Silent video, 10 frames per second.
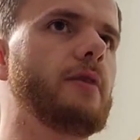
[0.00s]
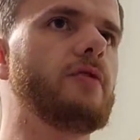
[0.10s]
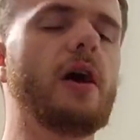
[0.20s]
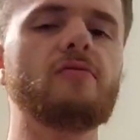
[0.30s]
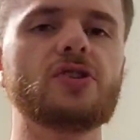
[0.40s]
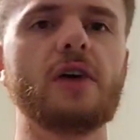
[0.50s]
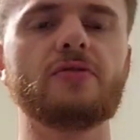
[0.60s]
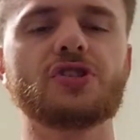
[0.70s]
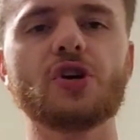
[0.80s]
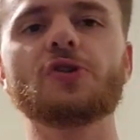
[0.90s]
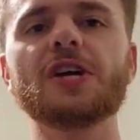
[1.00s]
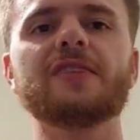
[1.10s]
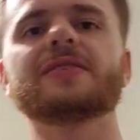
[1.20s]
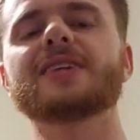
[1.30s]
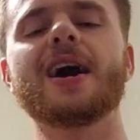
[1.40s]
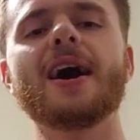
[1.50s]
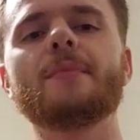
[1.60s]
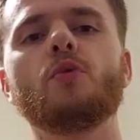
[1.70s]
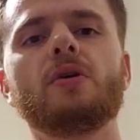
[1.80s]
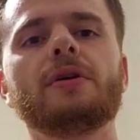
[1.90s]
of a journey of a
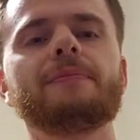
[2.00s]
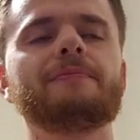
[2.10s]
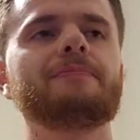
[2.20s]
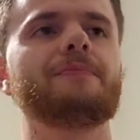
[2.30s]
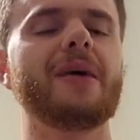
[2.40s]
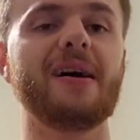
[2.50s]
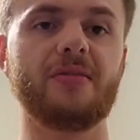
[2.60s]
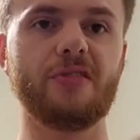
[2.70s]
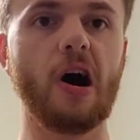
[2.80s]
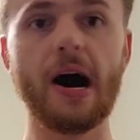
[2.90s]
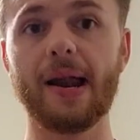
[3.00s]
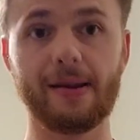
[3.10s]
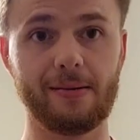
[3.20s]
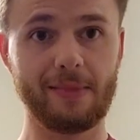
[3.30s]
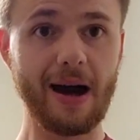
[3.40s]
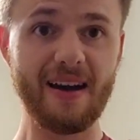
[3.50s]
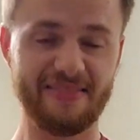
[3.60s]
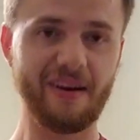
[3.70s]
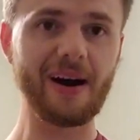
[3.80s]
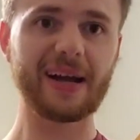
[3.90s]
time when I
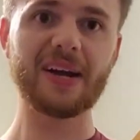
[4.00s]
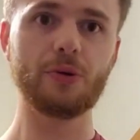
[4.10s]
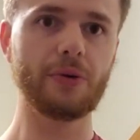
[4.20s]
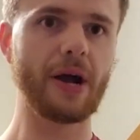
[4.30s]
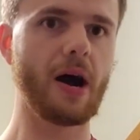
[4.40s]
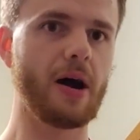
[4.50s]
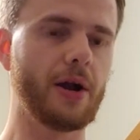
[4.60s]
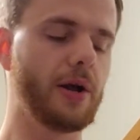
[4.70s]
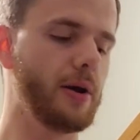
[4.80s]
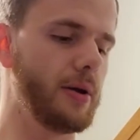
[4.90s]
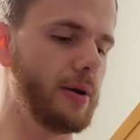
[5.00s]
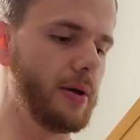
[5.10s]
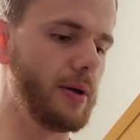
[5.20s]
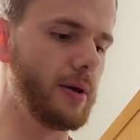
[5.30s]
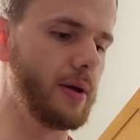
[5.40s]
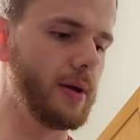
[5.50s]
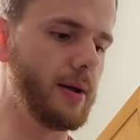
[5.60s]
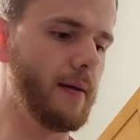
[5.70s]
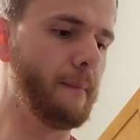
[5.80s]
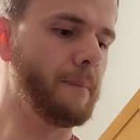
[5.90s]
thought I knew God.
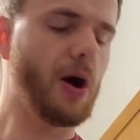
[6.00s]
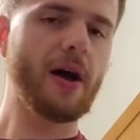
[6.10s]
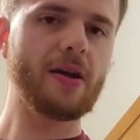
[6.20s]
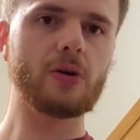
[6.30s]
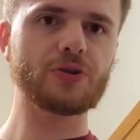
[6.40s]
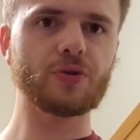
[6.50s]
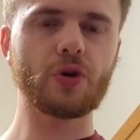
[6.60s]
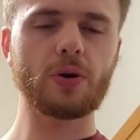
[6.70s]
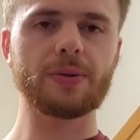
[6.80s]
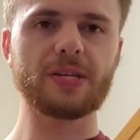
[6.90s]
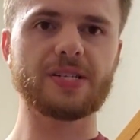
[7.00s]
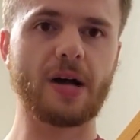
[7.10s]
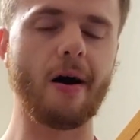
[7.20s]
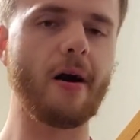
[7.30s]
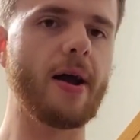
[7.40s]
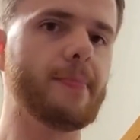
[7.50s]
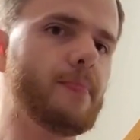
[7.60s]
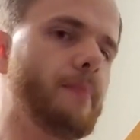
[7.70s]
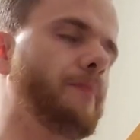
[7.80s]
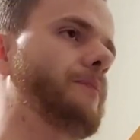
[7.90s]
And also during this
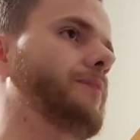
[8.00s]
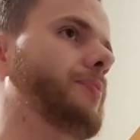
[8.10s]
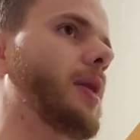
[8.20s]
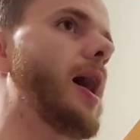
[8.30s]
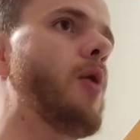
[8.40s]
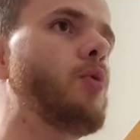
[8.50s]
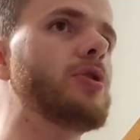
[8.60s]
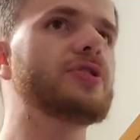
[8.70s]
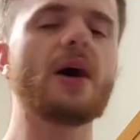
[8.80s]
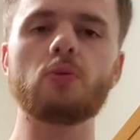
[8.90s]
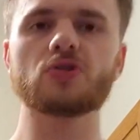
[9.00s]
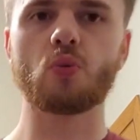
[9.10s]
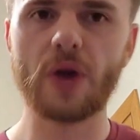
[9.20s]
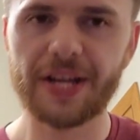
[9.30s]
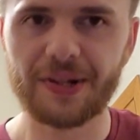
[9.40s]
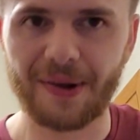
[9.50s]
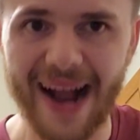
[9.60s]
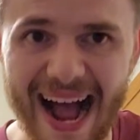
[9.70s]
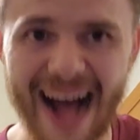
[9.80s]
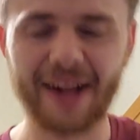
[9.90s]
time, I was a regular
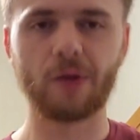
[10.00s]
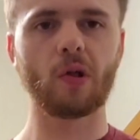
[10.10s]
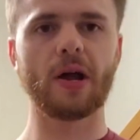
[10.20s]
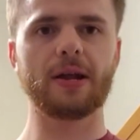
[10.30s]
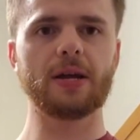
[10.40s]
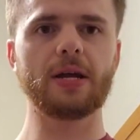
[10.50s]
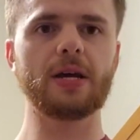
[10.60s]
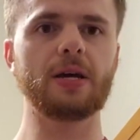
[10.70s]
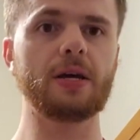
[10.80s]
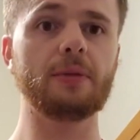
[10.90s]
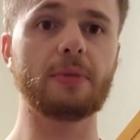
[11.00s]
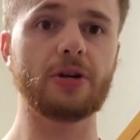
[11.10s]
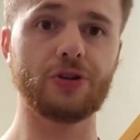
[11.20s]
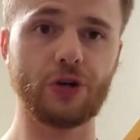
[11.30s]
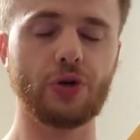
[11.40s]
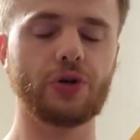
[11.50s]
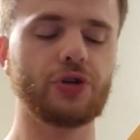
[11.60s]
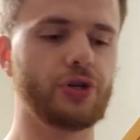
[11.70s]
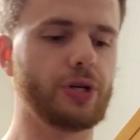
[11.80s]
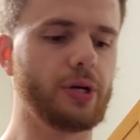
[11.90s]
acolyte in my
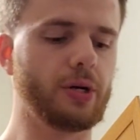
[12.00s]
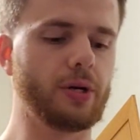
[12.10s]
church.